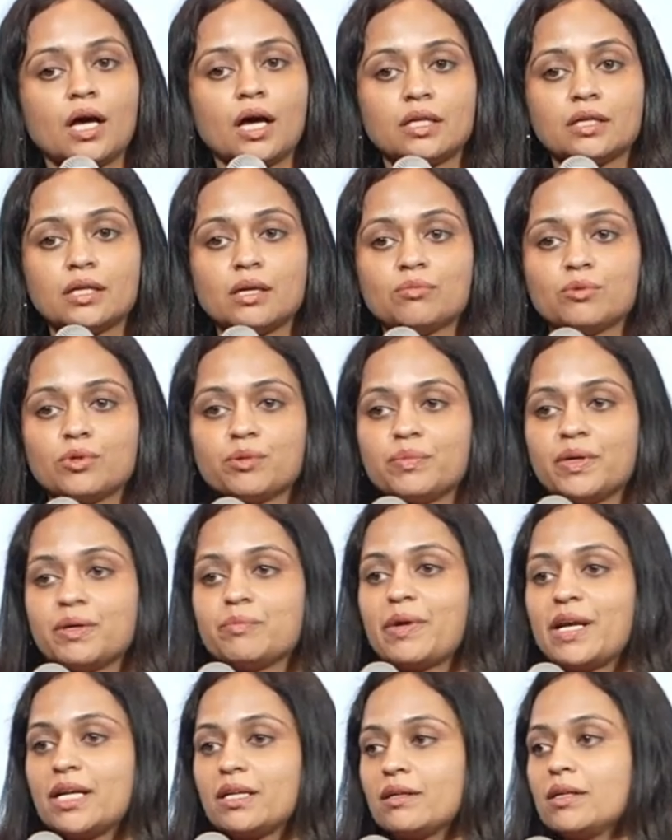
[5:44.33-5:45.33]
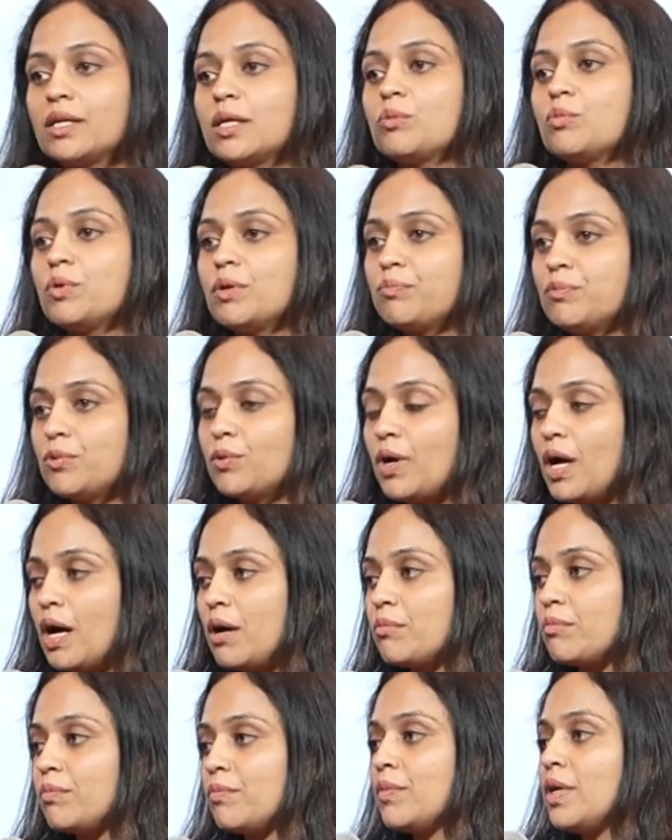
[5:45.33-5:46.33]
they would be better equipped to
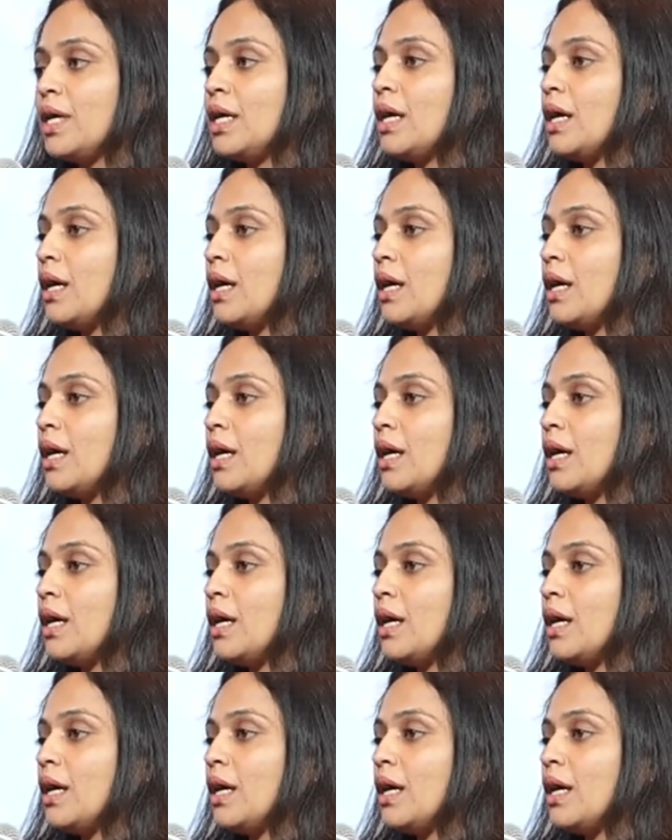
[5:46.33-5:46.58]
come